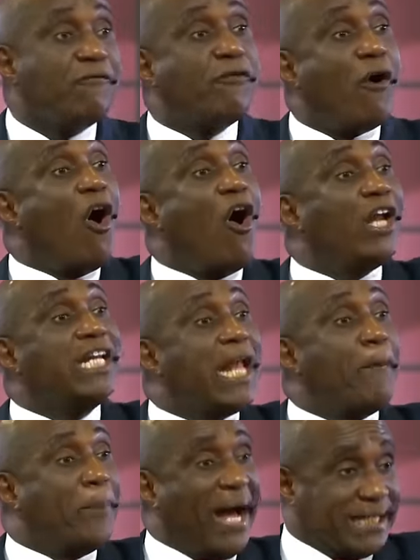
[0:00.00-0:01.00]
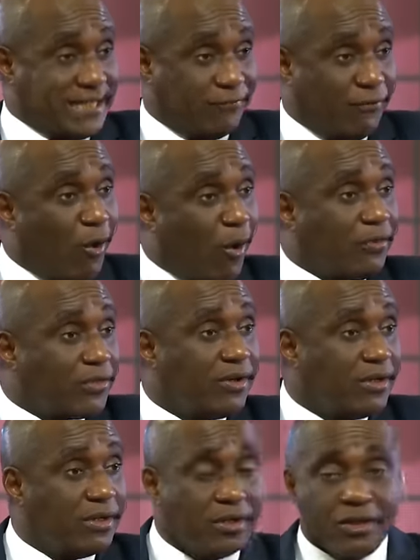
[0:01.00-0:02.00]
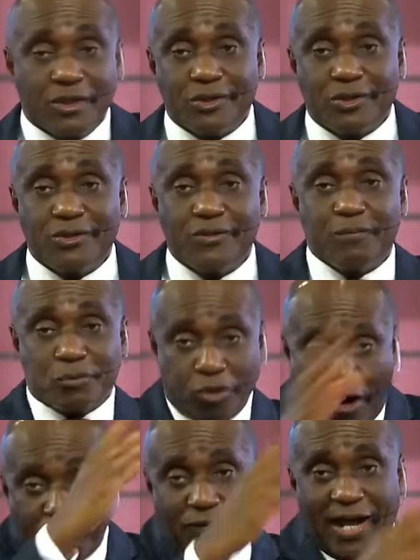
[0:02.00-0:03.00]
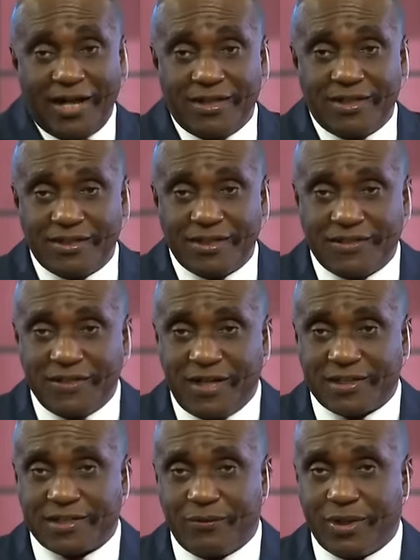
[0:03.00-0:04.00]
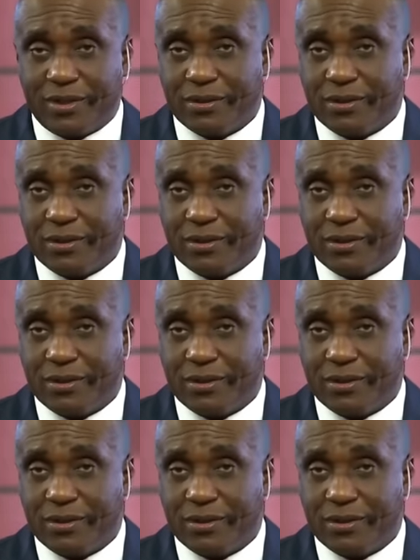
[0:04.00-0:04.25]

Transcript: 4 lepers. For what? Drove the Syrians away.